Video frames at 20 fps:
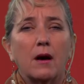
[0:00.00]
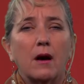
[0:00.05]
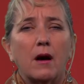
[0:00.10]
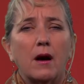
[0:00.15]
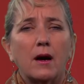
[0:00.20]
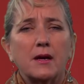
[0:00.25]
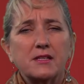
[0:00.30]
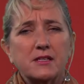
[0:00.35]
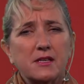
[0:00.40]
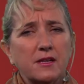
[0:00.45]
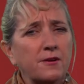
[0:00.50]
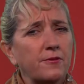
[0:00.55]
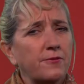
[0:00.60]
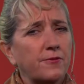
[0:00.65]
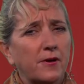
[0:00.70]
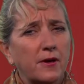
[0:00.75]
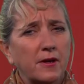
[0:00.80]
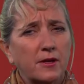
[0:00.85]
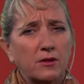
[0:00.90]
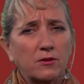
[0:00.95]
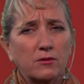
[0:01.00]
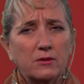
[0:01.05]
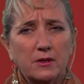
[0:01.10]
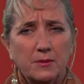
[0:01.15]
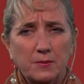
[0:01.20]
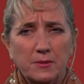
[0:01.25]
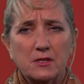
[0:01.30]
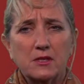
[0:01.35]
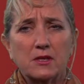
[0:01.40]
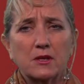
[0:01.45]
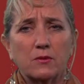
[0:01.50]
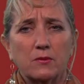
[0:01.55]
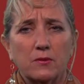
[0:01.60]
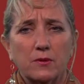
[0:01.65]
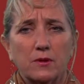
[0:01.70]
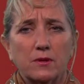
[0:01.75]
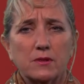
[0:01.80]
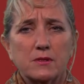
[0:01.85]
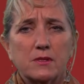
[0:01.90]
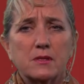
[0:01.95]
Identifying your limiting
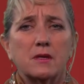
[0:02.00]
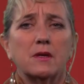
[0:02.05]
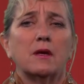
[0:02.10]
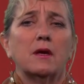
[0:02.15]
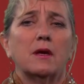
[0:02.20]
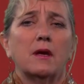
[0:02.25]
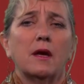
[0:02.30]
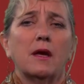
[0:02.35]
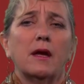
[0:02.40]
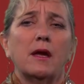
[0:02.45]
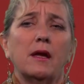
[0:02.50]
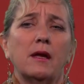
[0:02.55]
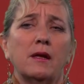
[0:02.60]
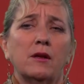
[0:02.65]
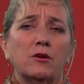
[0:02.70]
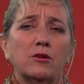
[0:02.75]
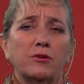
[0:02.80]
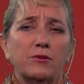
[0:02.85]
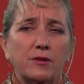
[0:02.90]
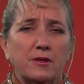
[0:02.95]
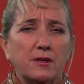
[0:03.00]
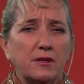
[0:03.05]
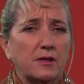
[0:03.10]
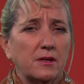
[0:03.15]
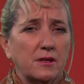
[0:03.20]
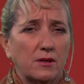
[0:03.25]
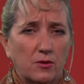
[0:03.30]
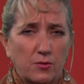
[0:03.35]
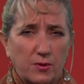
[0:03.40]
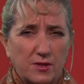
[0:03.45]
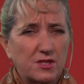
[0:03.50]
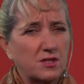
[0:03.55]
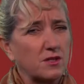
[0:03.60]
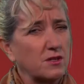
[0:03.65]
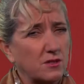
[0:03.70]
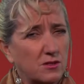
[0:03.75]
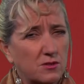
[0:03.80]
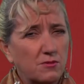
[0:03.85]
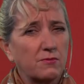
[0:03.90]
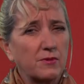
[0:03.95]
words included in a question
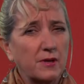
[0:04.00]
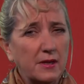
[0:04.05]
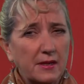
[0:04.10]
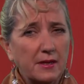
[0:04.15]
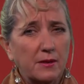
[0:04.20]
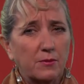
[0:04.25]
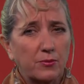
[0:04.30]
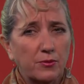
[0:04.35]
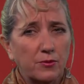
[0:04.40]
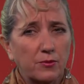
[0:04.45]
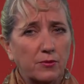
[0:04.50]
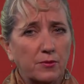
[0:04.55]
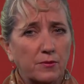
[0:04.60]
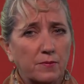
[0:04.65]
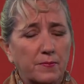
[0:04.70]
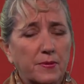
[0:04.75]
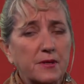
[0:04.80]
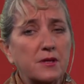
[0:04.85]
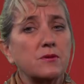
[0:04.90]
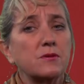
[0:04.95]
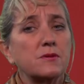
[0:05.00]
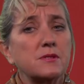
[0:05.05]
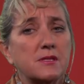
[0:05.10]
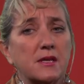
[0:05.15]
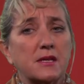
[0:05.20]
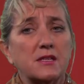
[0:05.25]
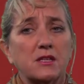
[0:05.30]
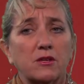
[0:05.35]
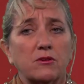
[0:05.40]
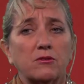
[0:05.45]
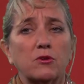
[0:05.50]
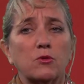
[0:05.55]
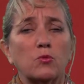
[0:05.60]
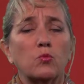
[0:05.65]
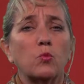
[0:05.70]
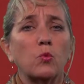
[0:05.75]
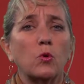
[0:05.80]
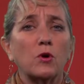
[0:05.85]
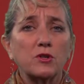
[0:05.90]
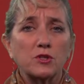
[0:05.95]
is really important because they tell you
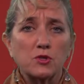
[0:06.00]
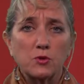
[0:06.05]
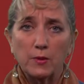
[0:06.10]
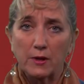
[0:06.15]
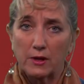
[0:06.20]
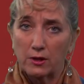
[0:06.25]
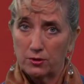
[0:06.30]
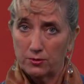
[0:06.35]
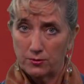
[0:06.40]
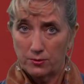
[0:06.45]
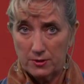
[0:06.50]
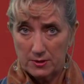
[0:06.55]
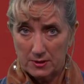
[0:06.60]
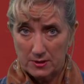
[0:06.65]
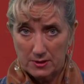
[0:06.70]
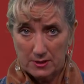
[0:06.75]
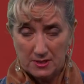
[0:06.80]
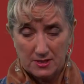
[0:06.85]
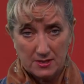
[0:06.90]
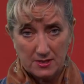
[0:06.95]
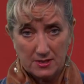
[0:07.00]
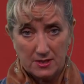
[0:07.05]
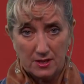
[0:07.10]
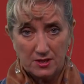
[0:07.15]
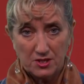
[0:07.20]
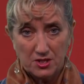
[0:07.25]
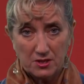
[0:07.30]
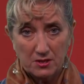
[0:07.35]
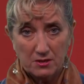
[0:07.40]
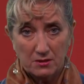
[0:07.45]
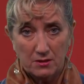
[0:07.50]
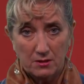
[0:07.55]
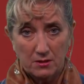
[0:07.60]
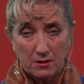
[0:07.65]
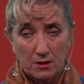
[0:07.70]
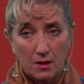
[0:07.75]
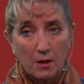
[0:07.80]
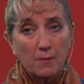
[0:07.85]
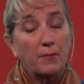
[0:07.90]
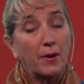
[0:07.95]
what to include in the discussion,
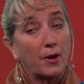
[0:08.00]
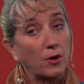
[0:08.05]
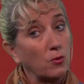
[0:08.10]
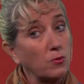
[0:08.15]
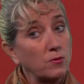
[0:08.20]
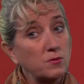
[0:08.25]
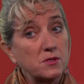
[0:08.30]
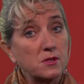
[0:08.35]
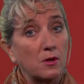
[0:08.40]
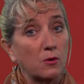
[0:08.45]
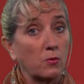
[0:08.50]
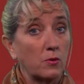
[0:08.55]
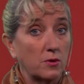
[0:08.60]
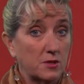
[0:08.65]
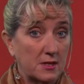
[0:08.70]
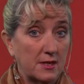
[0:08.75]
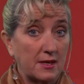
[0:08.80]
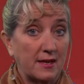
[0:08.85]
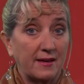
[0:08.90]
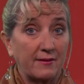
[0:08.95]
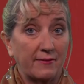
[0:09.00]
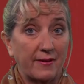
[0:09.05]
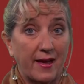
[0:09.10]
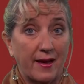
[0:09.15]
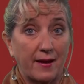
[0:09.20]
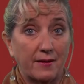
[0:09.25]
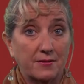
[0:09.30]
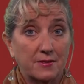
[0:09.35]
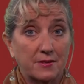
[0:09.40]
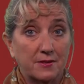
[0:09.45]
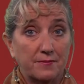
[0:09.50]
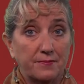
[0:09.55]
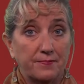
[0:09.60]
but also what to leave out.